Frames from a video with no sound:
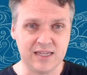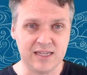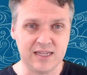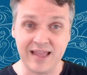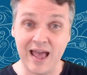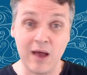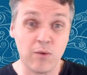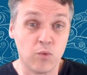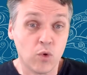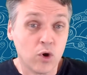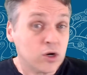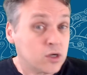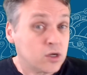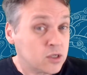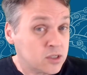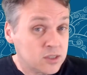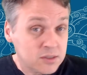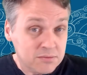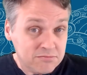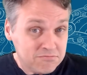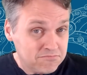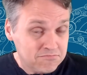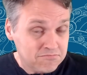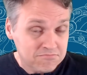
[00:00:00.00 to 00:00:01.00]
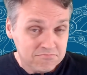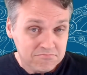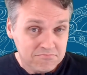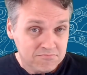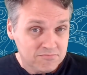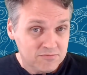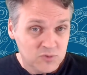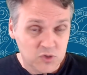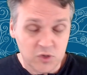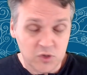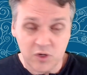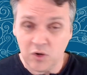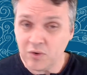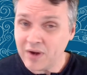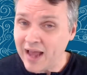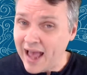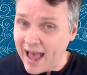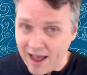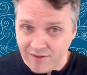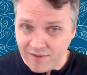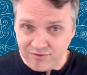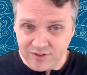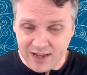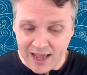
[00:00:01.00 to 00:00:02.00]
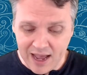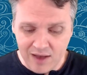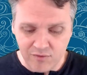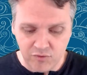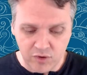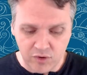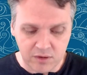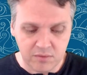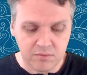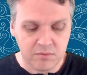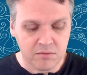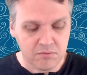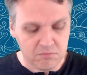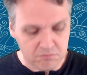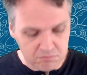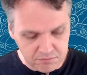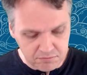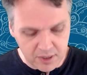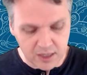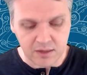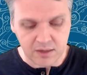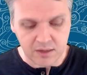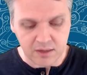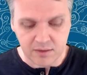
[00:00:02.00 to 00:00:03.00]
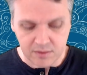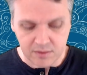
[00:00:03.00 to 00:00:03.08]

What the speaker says: and that works. So you don't have to have one, but